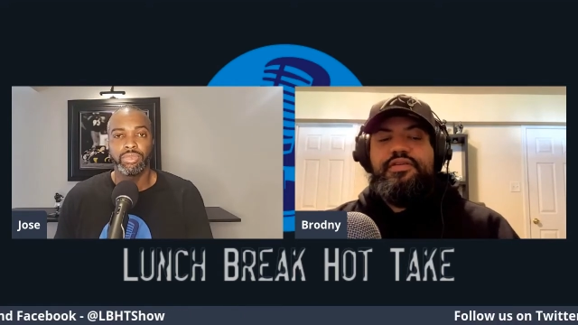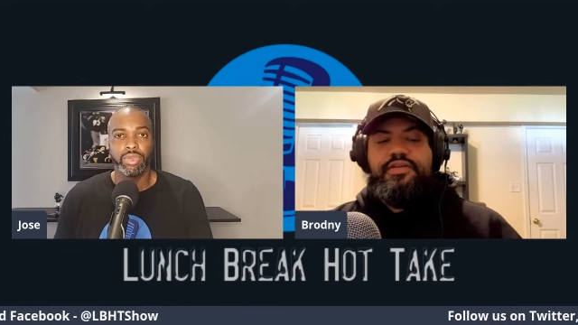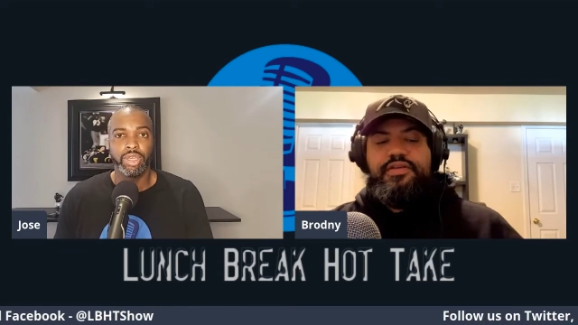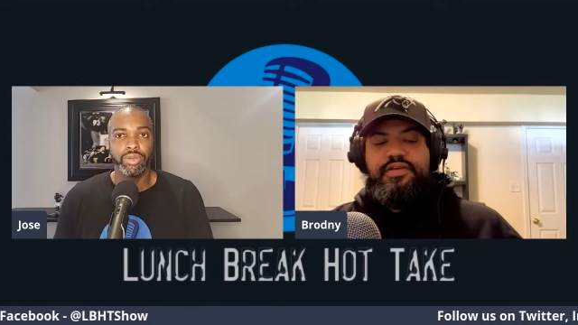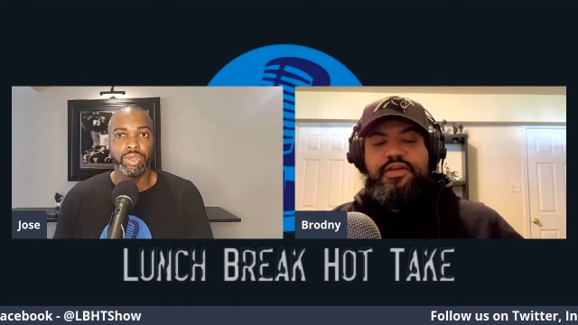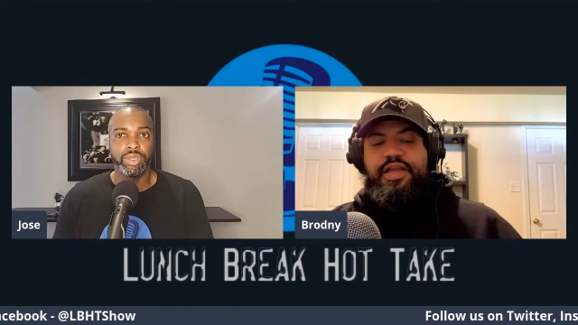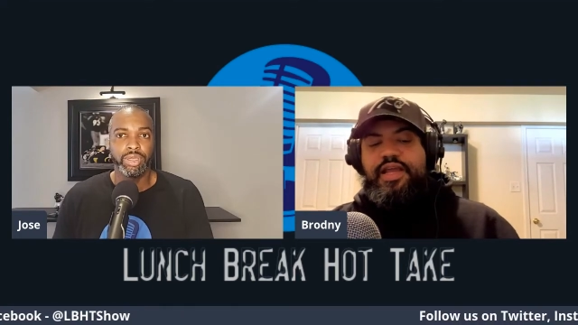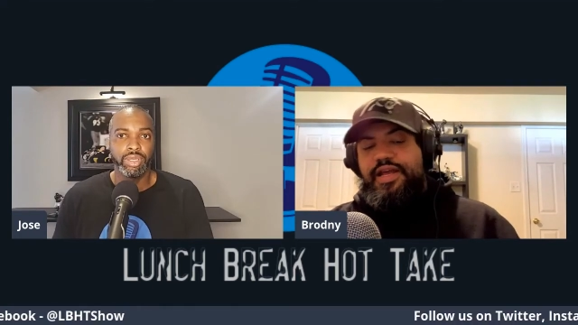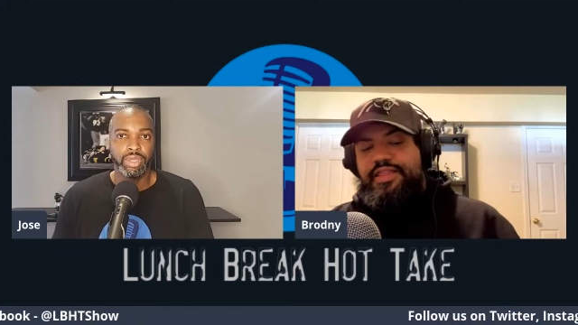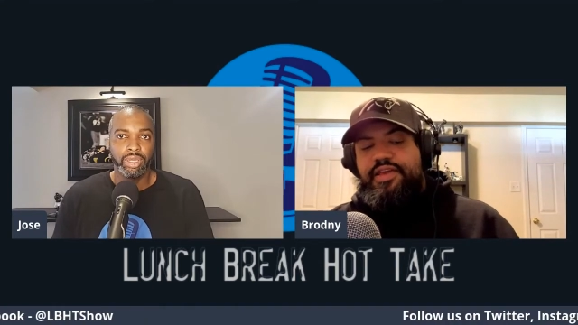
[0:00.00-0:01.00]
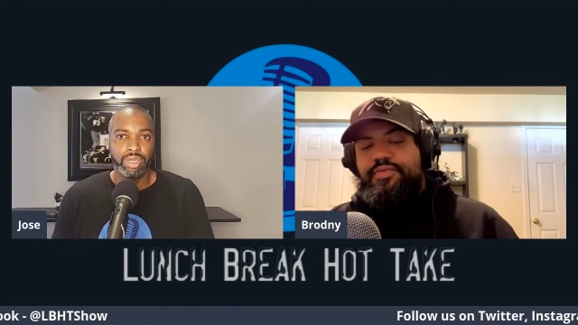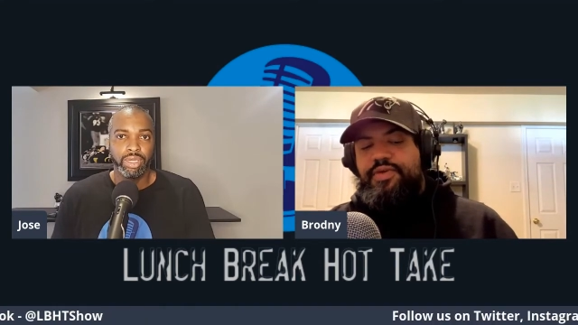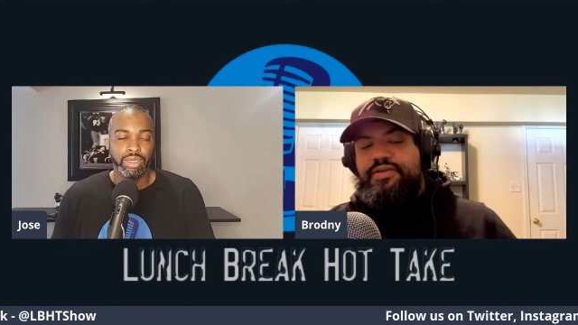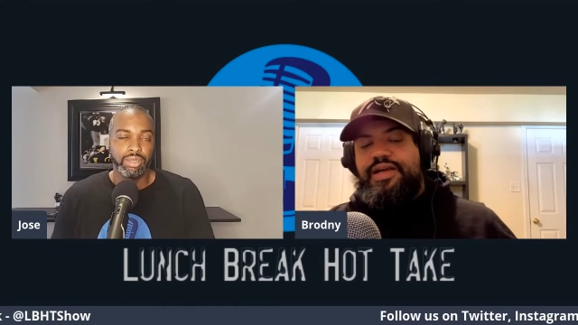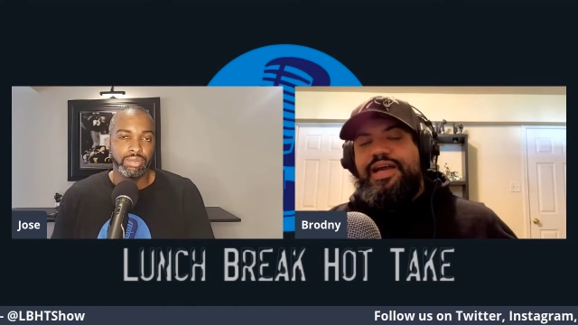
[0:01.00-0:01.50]
Speaker 1: I agree. And I think
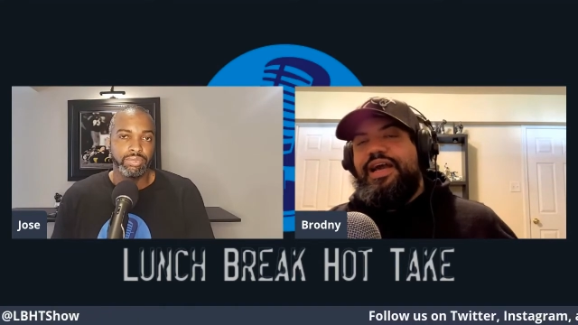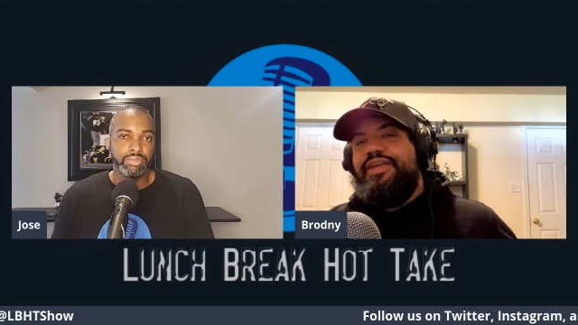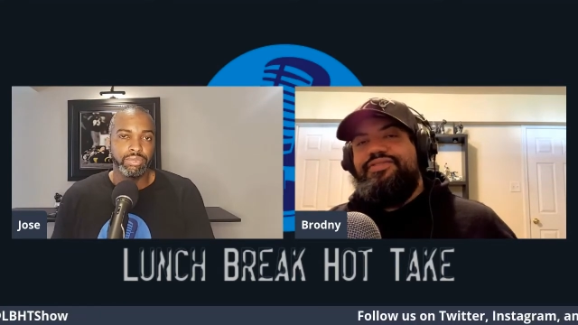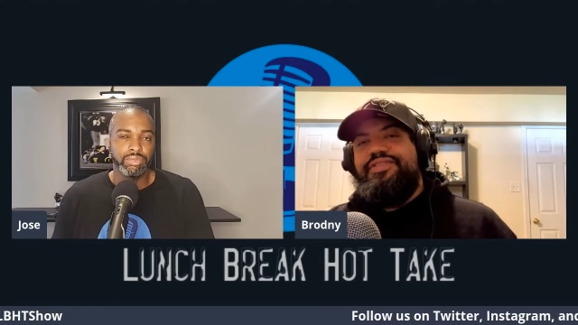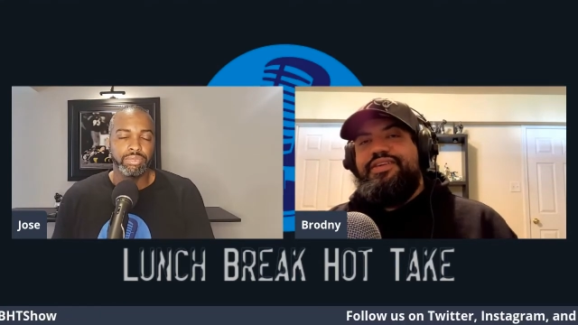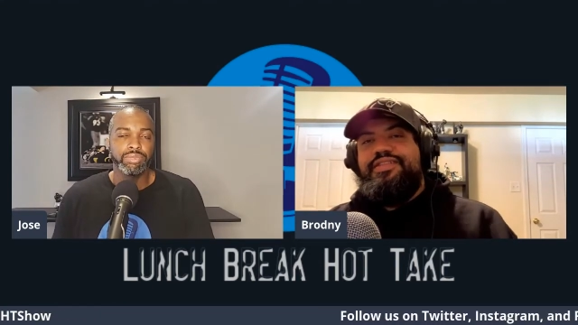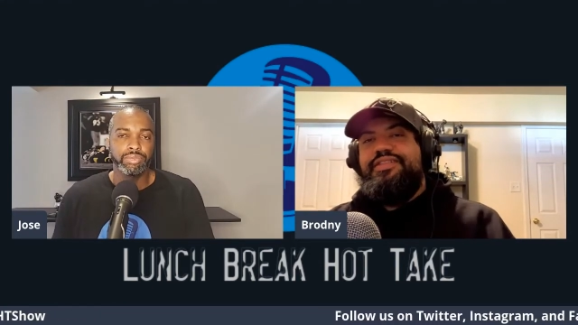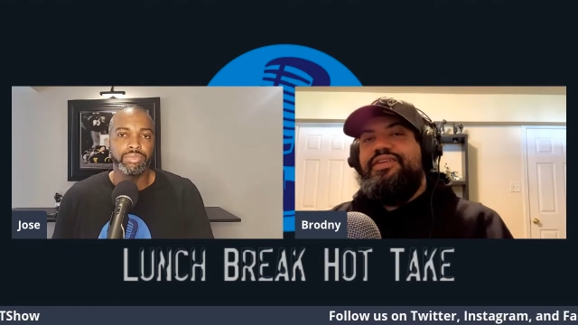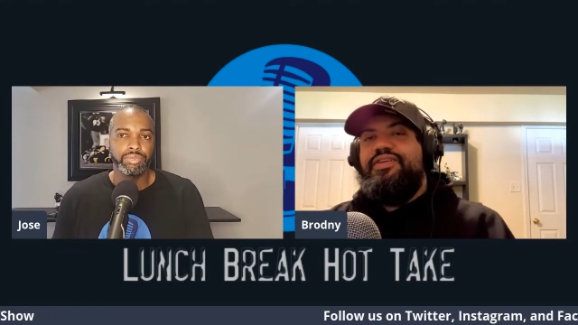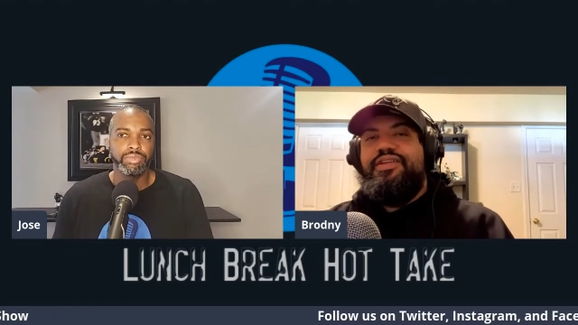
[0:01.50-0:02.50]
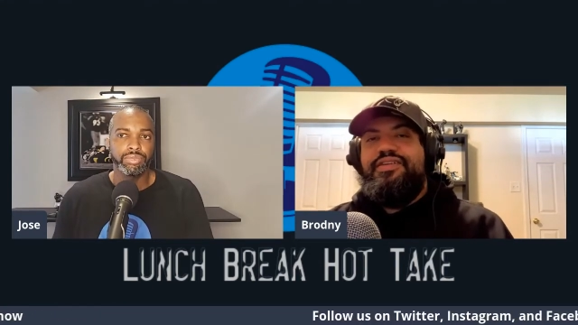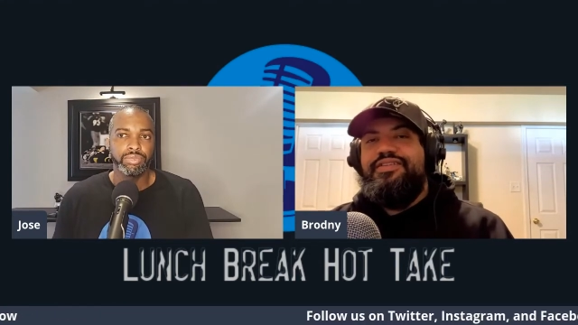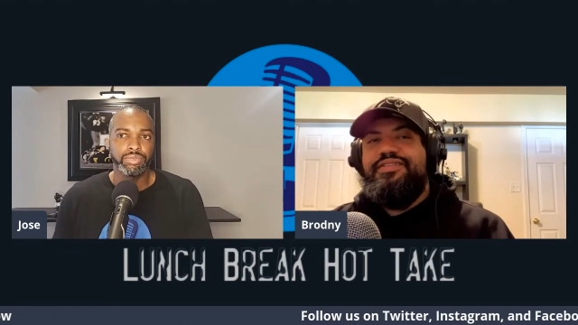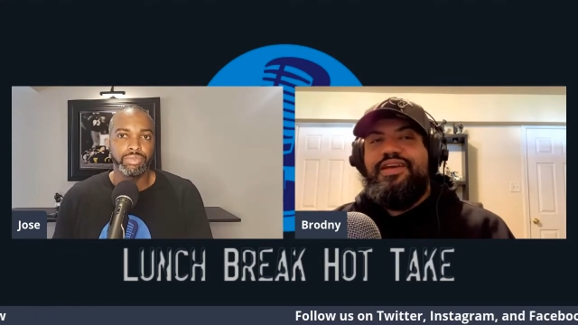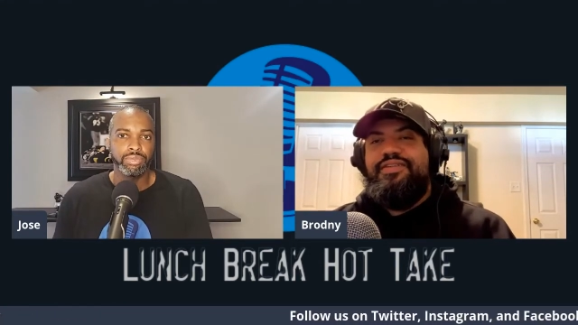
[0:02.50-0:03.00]
it will. I, I don't think that they're going to.